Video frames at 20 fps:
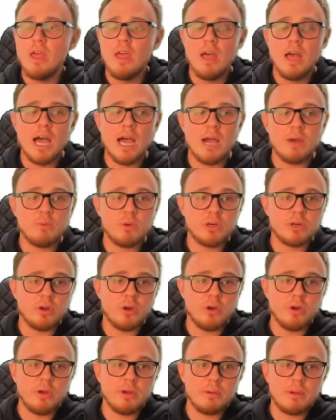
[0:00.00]
I would
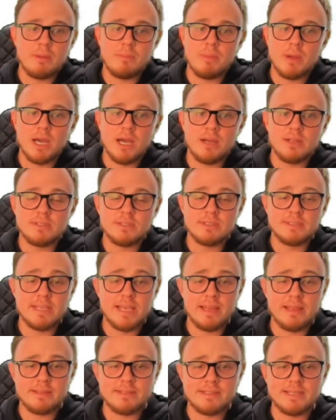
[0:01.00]
go about,
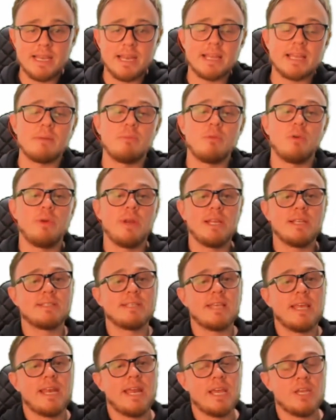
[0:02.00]
say like I'm a real
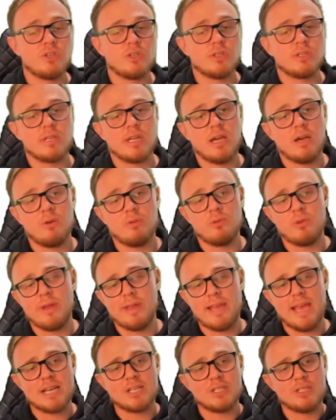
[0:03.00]
estate agent now. No,
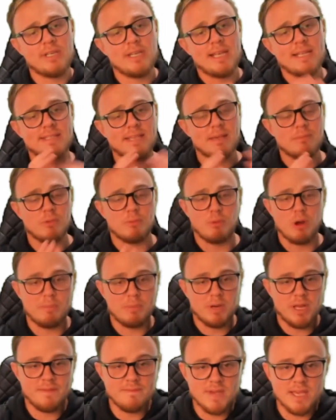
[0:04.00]
actually, let's say I'm a
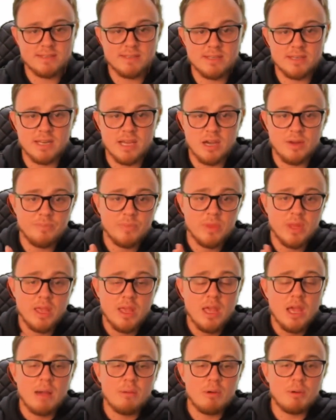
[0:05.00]
property investor now.
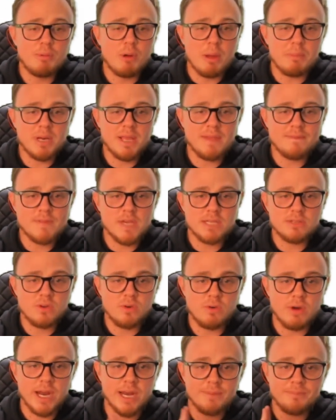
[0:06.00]
I'm a property investor,
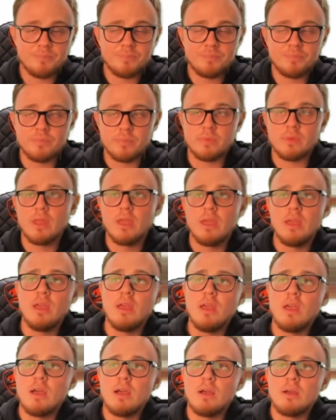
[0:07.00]
right?
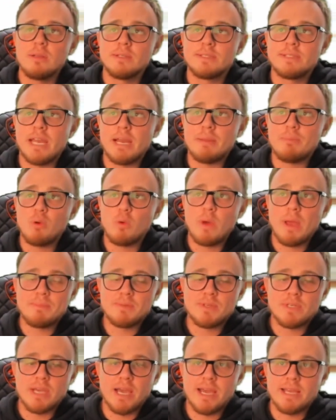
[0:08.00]
Set up a
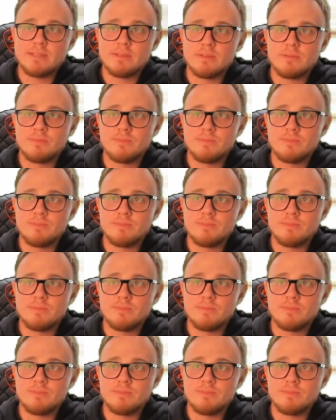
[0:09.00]
website,